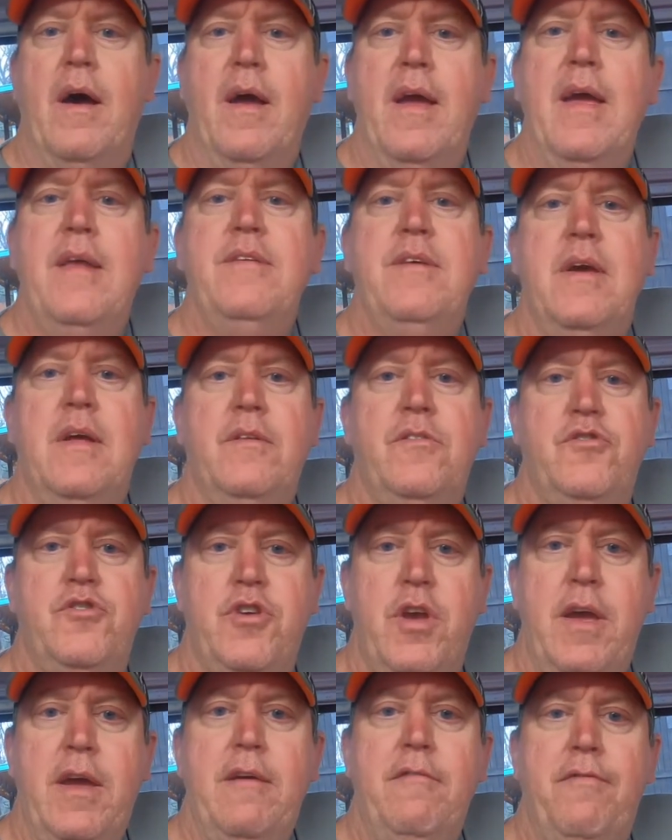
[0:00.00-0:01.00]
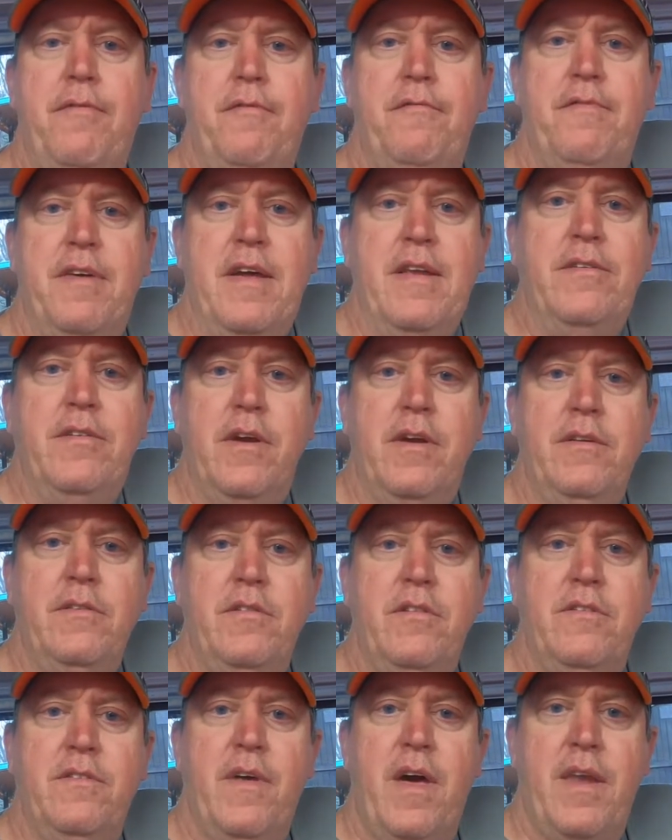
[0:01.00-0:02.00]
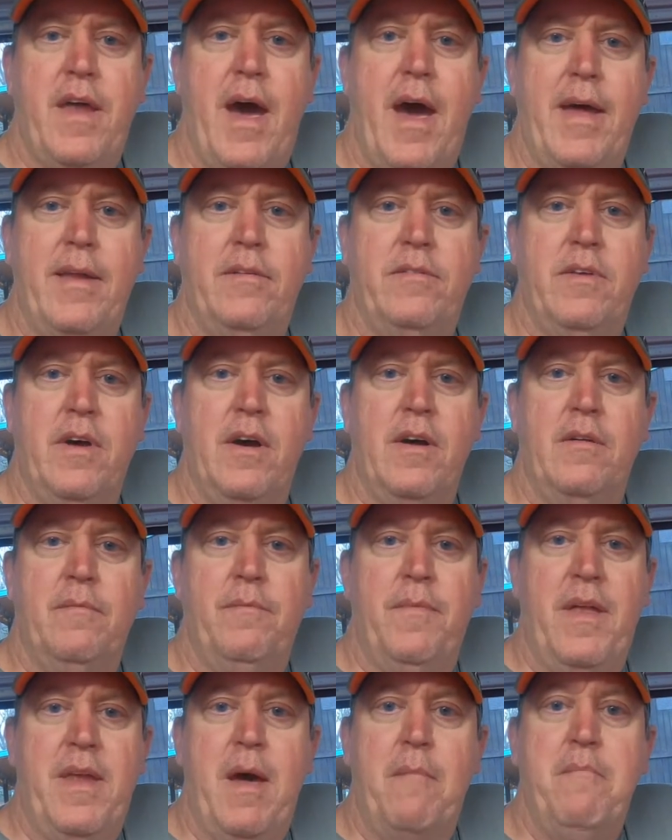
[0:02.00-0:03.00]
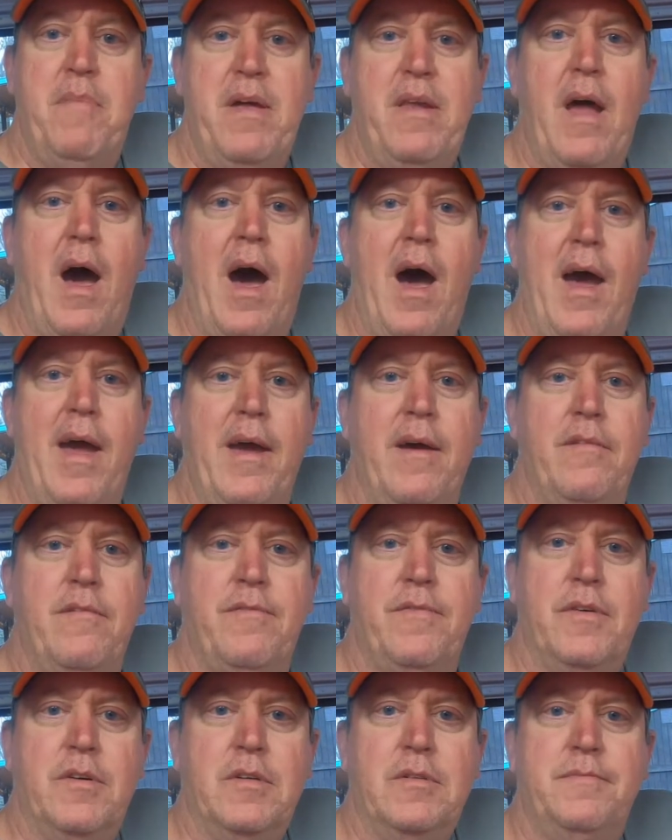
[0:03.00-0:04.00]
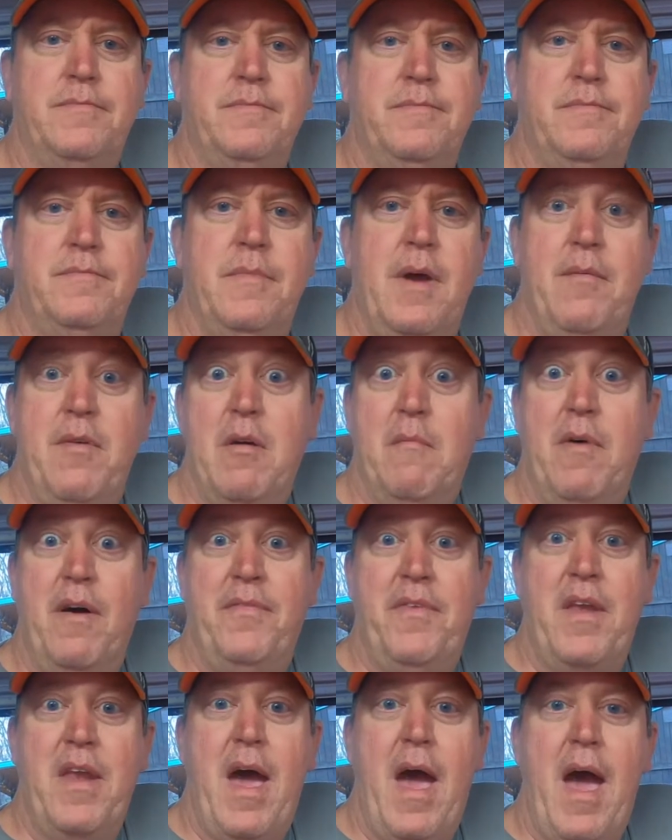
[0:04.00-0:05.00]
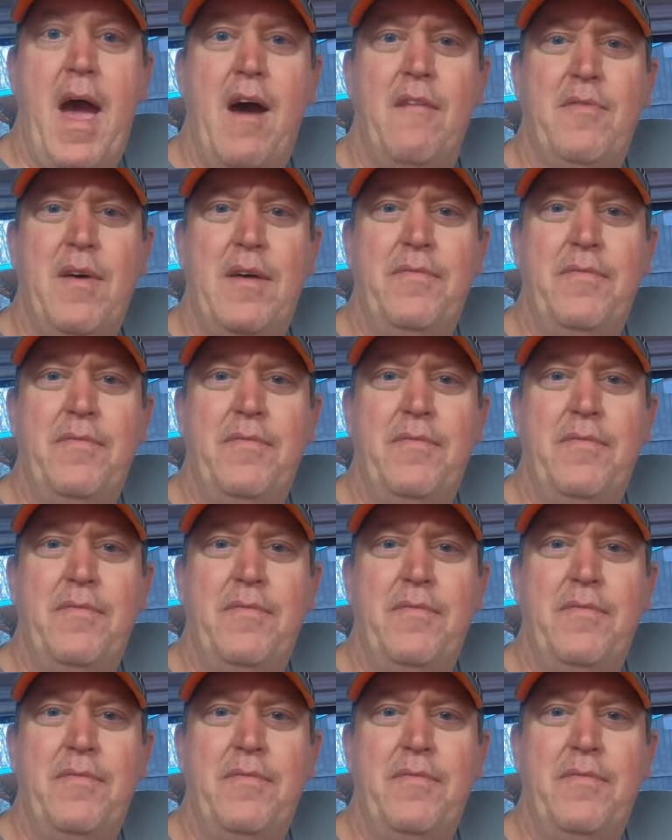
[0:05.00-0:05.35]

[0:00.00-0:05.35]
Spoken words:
Indian Chief vintage that I've been eyeing for maybe a month and a half.